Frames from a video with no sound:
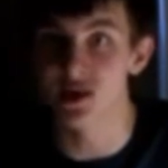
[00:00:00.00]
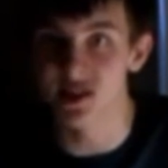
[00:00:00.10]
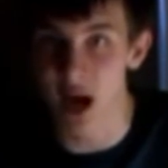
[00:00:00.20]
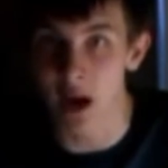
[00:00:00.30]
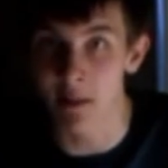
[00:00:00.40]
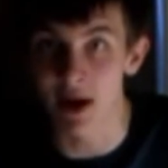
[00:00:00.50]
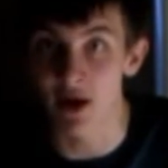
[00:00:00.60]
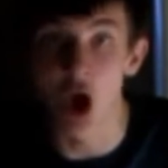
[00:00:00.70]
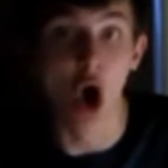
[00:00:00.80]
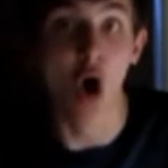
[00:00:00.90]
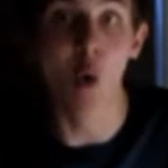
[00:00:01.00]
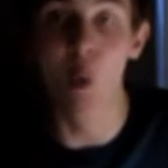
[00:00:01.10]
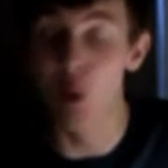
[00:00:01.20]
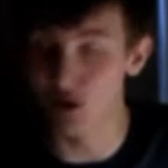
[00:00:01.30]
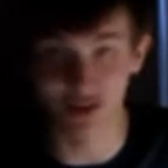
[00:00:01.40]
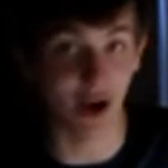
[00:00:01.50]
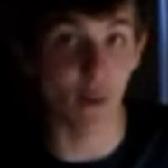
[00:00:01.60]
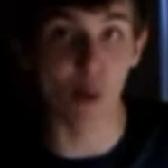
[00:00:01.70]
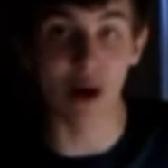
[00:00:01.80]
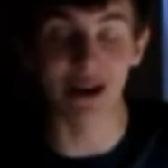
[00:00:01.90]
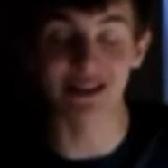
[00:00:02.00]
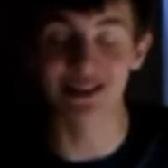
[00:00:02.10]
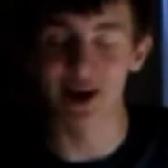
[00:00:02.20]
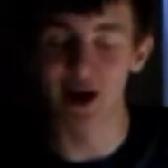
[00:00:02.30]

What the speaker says: Cyman, was I right?